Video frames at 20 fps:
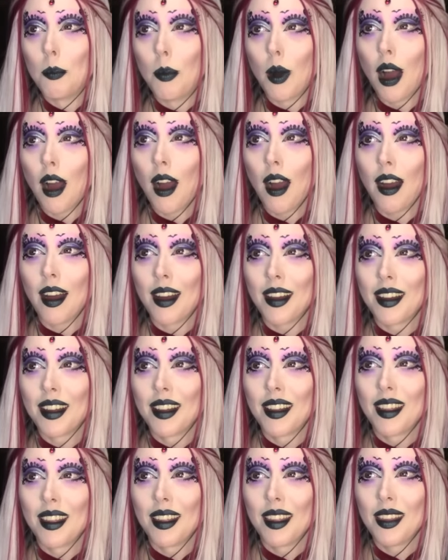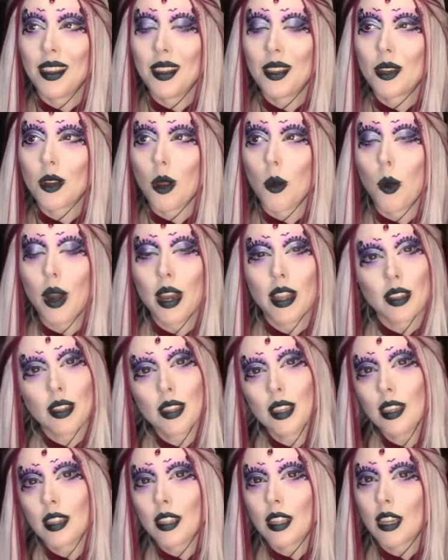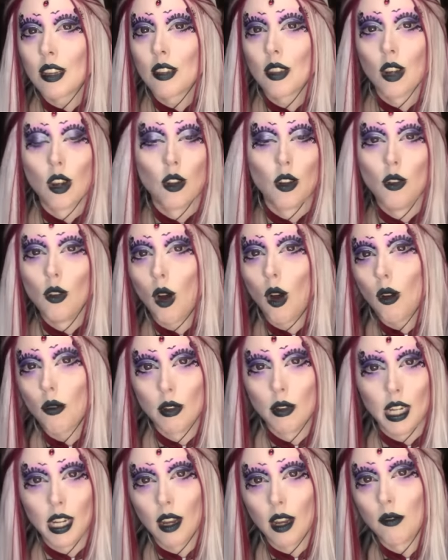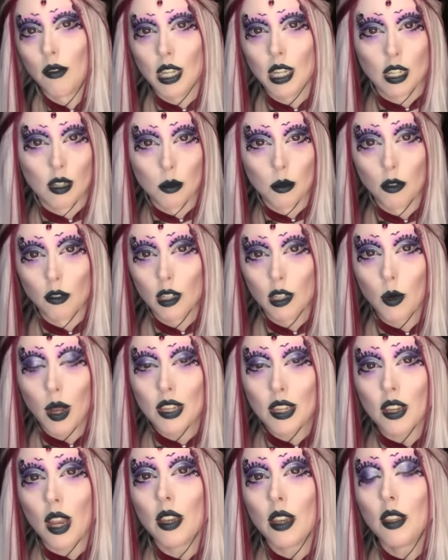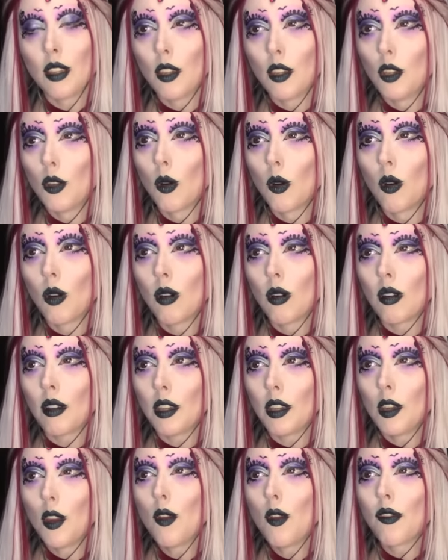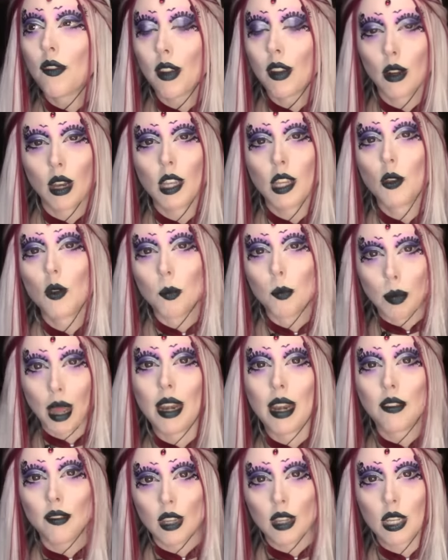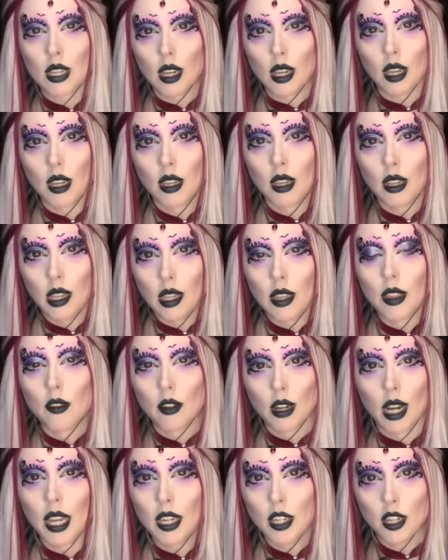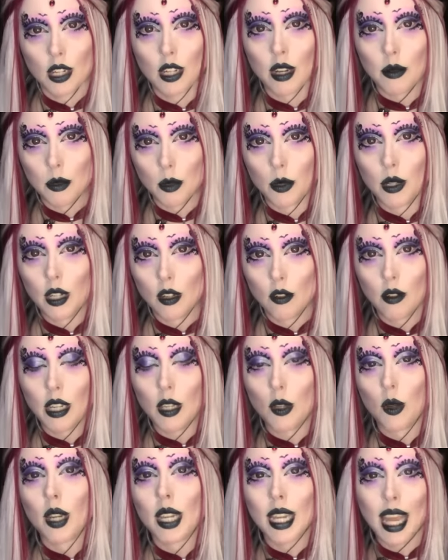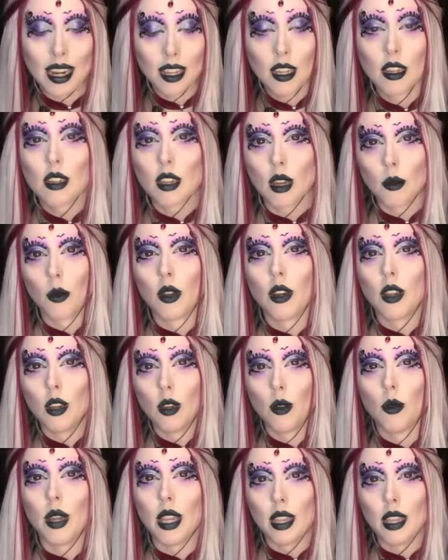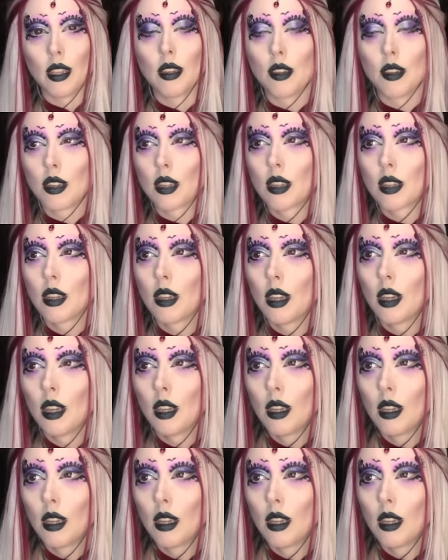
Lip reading: But, you know, when it's these things that are not really unreasonable requests, and you feel like you're benefiting in the relationship to a degree, you're getting someone who is